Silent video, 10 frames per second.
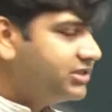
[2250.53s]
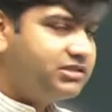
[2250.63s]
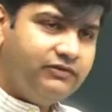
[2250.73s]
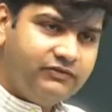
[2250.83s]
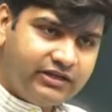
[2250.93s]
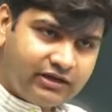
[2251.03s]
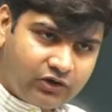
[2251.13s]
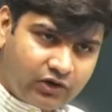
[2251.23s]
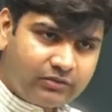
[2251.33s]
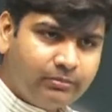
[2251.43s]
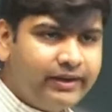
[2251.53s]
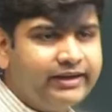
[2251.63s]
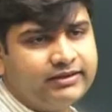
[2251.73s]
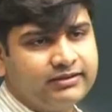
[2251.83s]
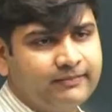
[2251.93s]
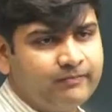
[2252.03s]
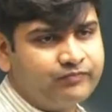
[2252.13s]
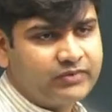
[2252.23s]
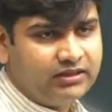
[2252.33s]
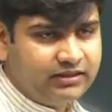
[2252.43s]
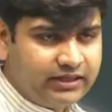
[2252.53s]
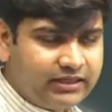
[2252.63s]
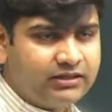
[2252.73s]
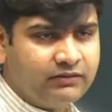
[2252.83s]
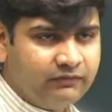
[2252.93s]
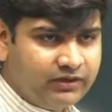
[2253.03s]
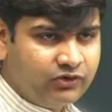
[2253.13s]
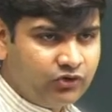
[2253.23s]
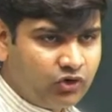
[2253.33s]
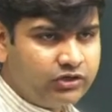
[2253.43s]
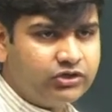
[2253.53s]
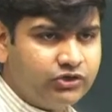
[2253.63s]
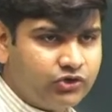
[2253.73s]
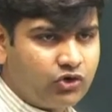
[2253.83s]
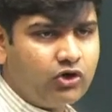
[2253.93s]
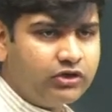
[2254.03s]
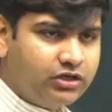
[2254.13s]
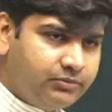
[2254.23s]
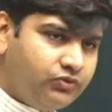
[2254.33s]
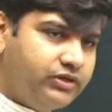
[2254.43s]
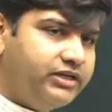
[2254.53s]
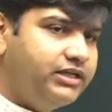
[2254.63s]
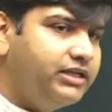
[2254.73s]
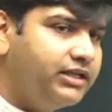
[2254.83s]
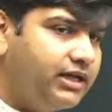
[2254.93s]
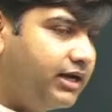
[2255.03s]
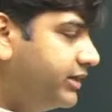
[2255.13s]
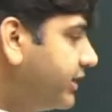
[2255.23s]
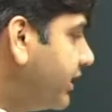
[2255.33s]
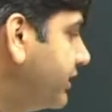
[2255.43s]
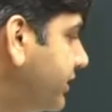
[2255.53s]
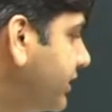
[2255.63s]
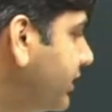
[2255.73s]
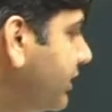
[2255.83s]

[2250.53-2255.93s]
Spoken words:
if they are not met, that will not draw immunity under Article